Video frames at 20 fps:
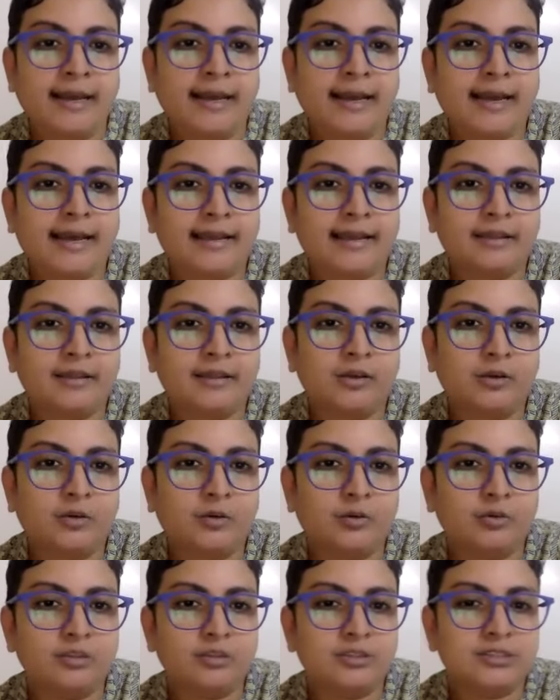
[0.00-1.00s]
and the
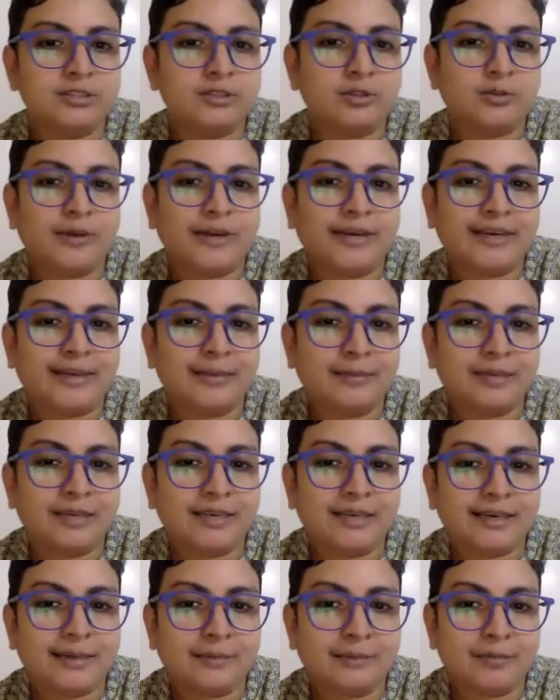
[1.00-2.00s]
dose is 20
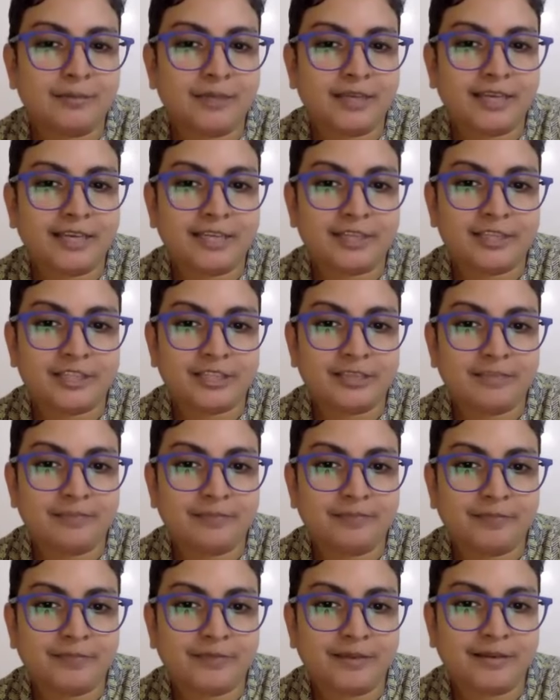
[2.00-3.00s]
milligram per kg.
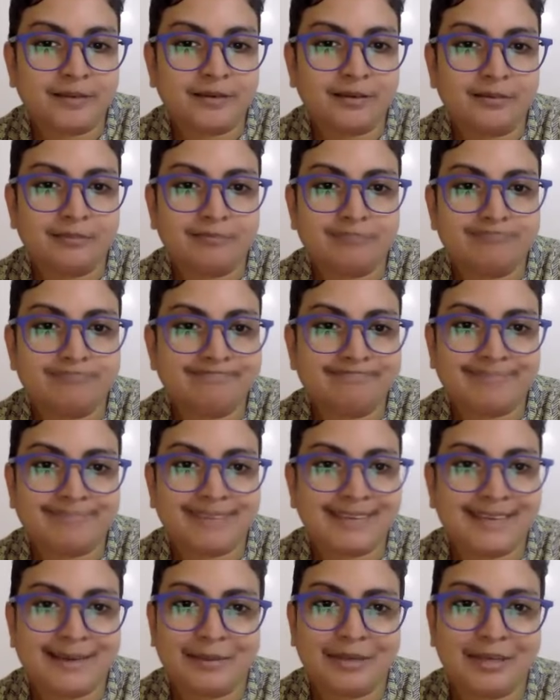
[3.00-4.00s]
I
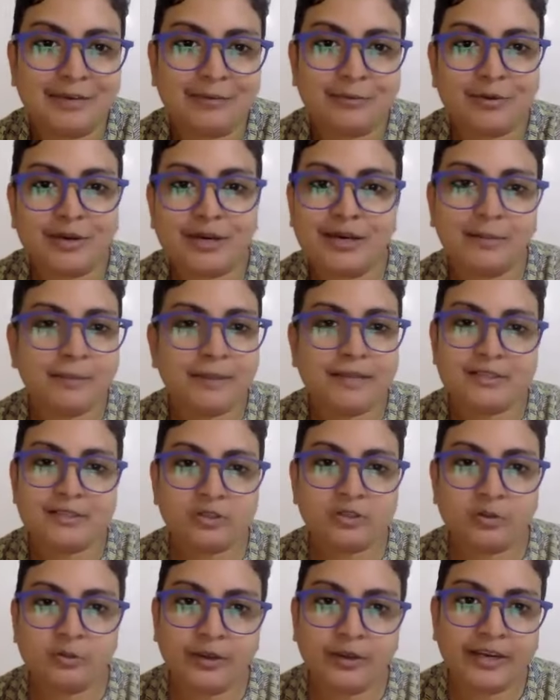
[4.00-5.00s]
mean, it
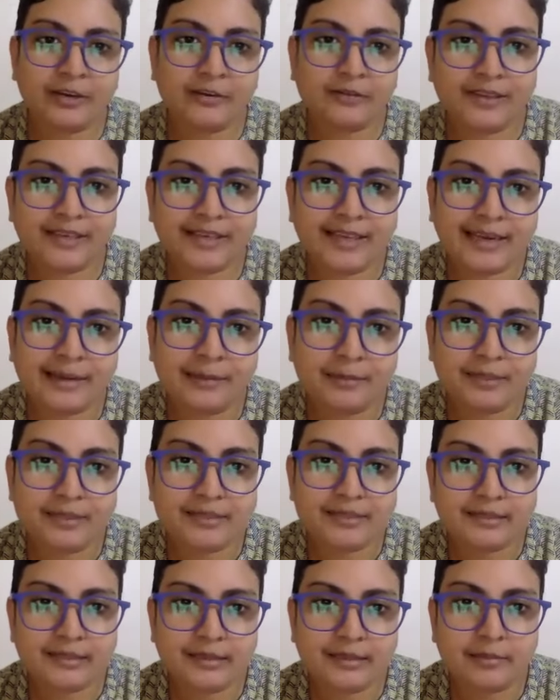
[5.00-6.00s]
depends on the weight of the cat,
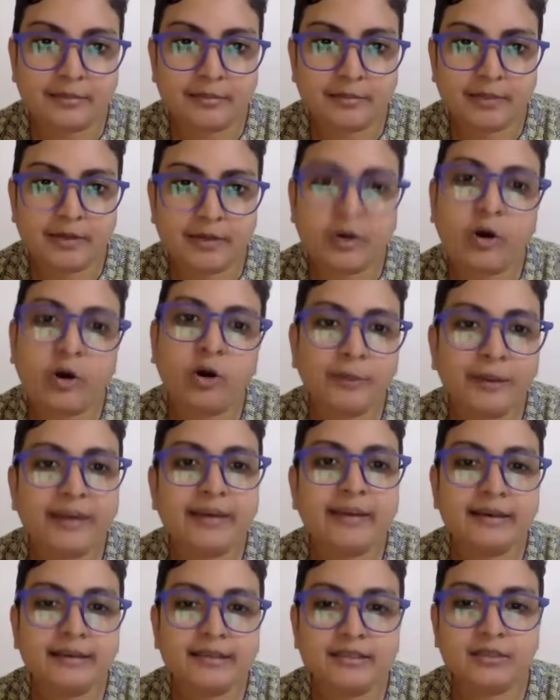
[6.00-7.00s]
basically. But
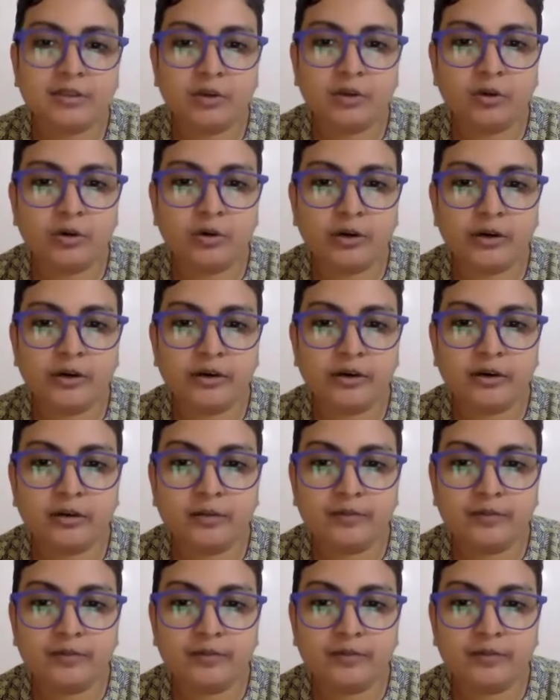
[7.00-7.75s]
augmentin is a good